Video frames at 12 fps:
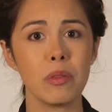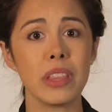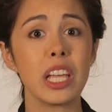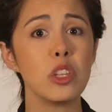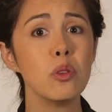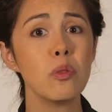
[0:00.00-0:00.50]

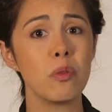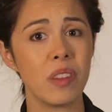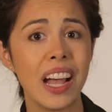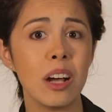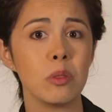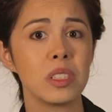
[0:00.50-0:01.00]
that you
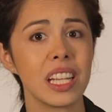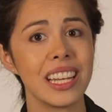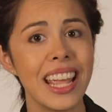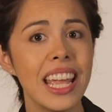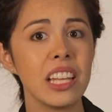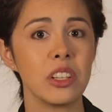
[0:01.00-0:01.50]
found and
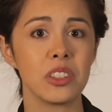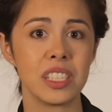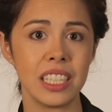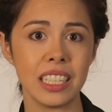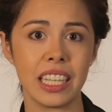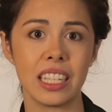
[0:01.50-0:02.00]
hit your
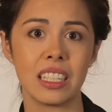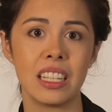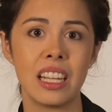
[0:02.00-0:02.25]
ceiling